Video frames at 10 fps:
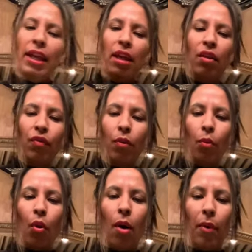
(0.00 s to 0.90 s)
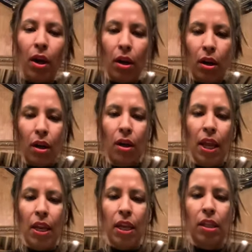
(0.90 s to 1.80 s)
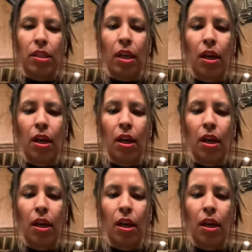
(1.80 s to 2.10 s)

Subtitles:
get it from Walmart, and it's